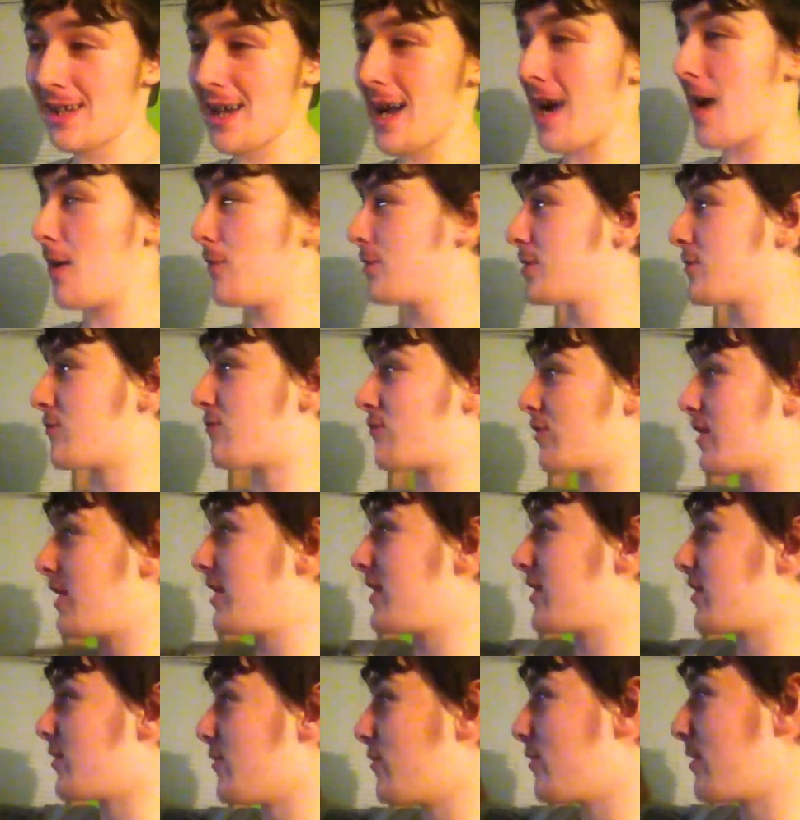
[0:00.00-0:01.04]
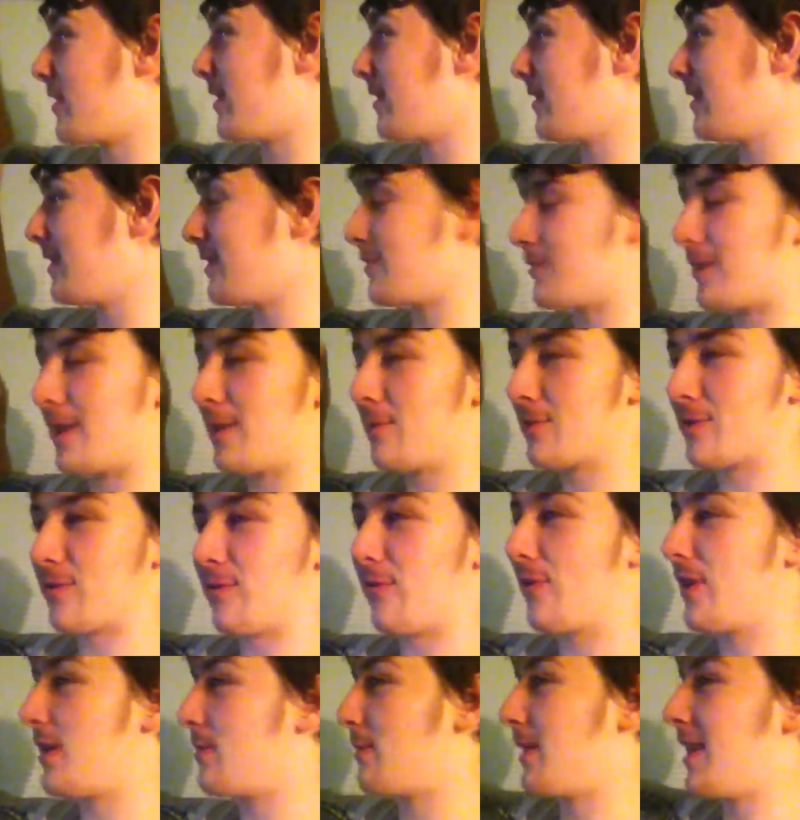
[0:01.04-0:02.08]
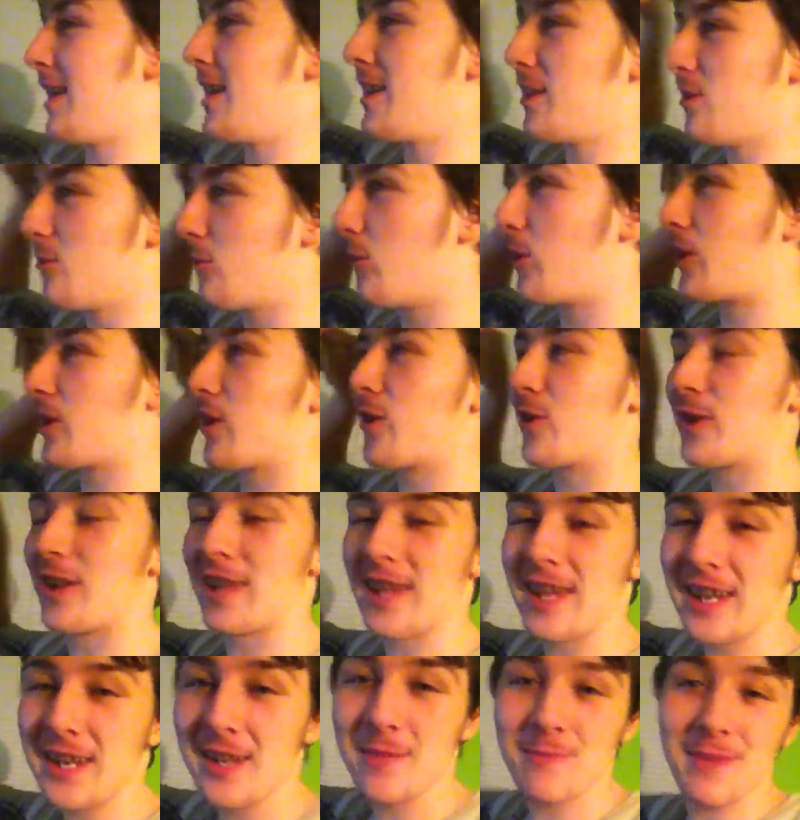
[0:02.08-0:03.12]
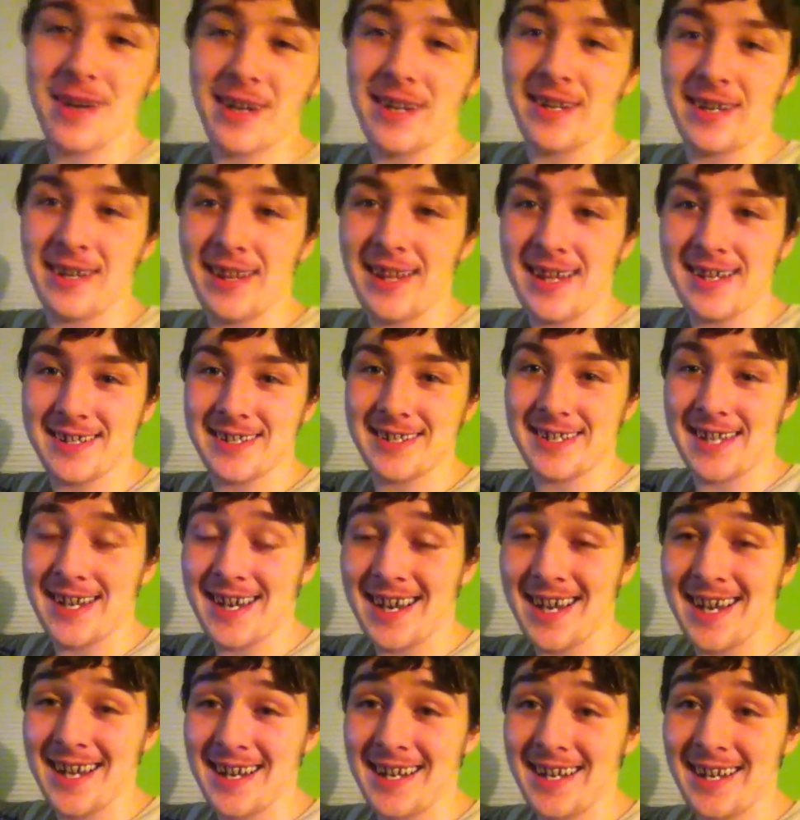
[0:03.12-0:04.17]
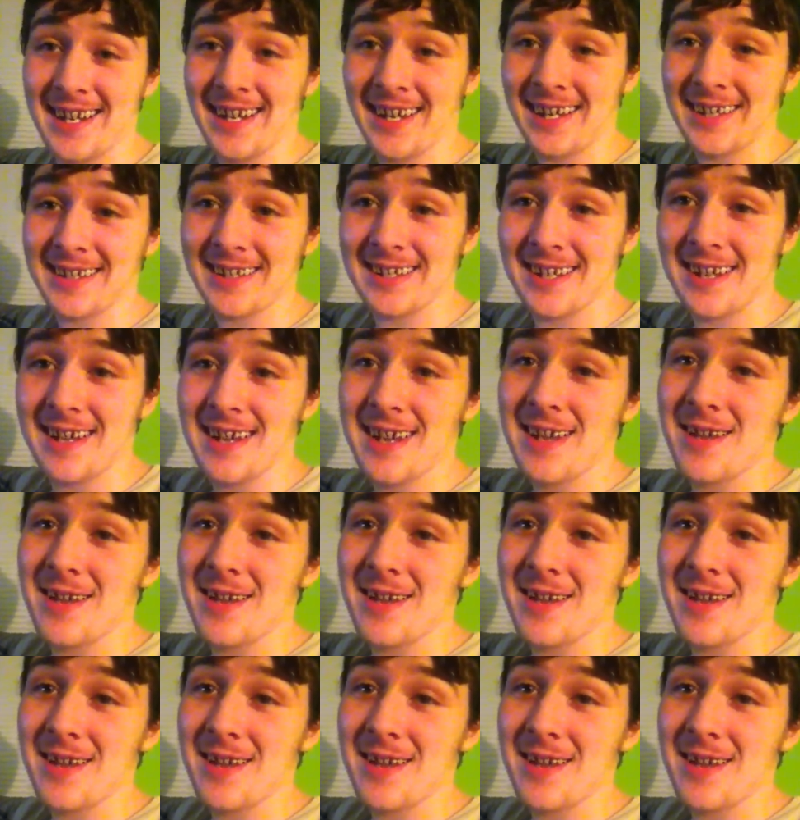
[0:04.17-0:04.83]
I was afraid to go to, well, I wasn't afraid, but I didn't want to go to any of my classes that I had next.